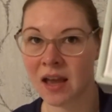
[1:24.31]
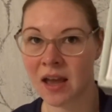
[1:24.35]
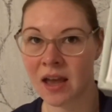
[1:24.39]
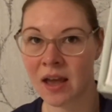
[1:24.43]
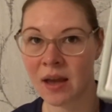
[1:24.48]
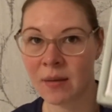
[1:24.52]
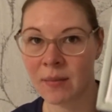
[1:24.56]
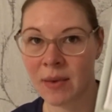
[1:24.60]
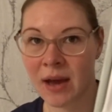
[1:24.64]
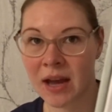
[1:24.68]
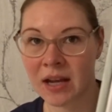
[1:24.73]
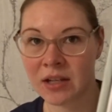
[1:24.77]

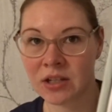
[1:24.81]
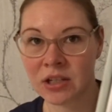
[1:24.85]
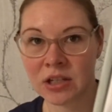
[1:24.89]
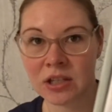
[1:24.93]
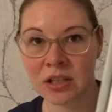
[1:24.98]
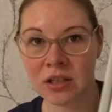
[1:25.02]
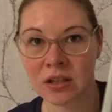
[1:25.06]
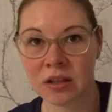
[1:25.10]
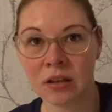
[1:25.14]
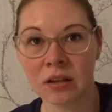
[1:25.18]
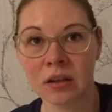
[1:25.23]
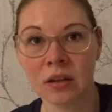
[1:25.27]
Um, I
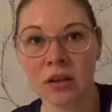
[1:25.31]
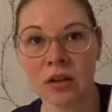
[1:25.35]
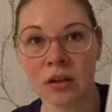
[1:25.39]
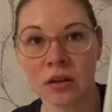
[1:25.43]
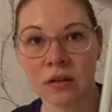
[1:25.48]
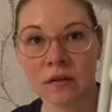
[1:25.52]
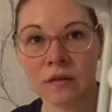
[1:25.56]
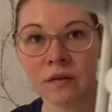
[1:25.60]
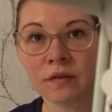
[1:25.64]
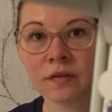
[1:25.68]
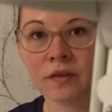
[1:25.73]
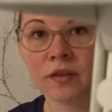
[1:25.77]
just
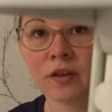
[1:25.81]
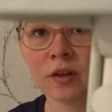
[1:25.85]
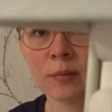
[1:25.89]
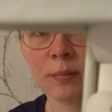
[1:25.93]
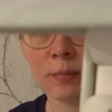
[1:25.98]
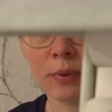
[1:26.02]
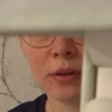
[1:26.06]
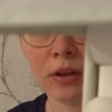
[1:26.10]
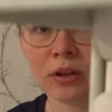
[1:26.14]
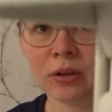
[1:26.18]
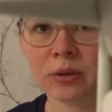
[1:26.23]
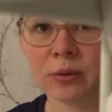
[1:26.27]
love the
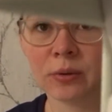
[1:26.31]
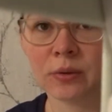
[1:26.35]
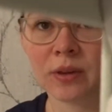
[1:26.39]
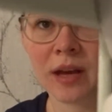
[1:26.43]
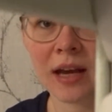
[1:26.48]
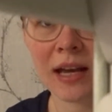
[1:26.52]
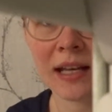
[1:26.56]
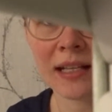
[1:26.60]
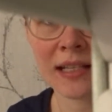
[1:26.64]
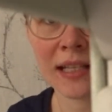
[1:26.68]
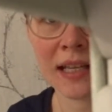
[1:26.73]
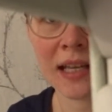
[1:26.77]
blue
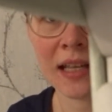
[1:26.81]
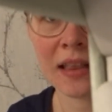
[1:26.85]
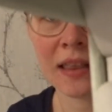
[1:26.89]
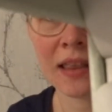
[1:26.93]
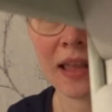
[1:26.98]
that is in